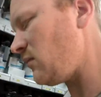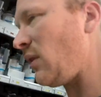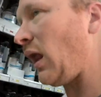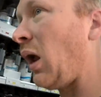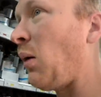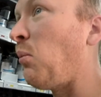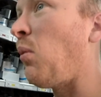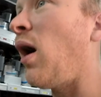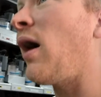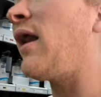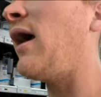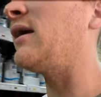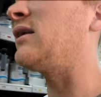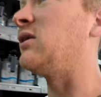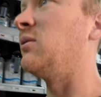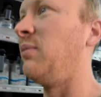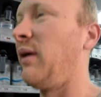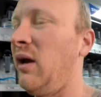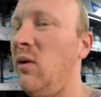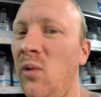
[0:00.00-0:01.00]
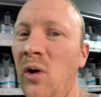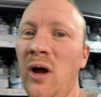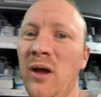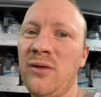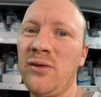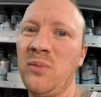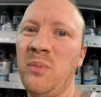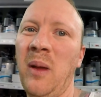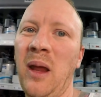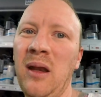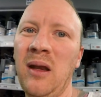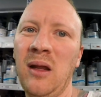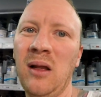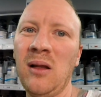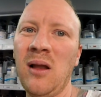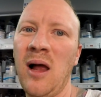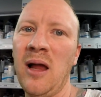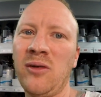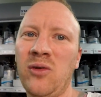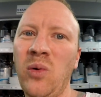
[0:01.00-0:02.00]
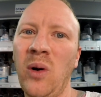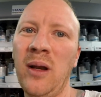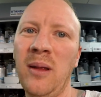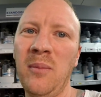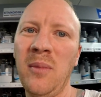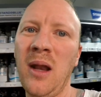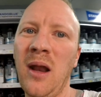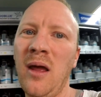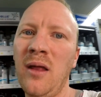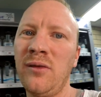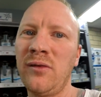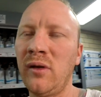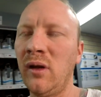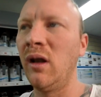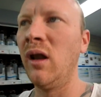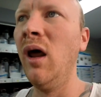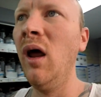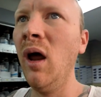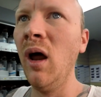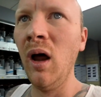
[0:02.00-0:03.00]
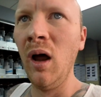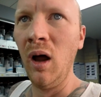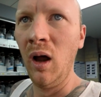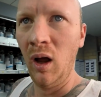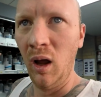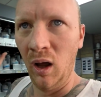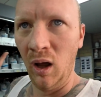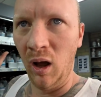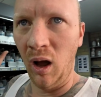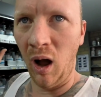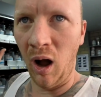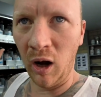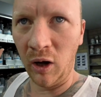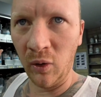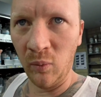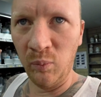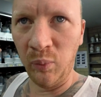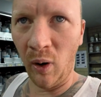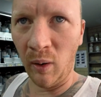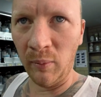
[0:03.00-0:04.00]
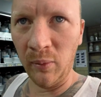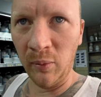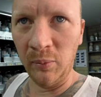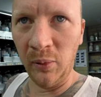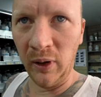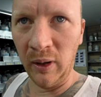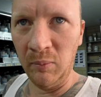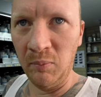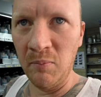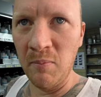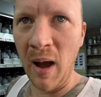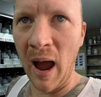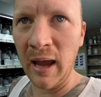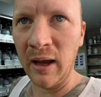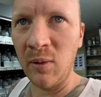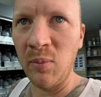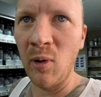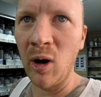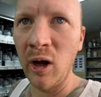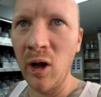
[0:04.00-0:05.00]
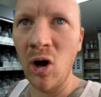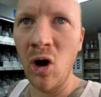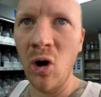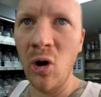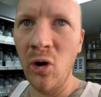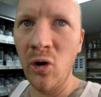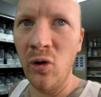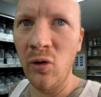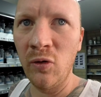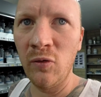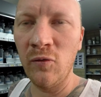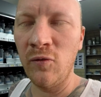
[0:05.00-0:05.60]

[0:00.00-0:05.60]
it might actually be worth spending like 20 minutes, and I could probably make my own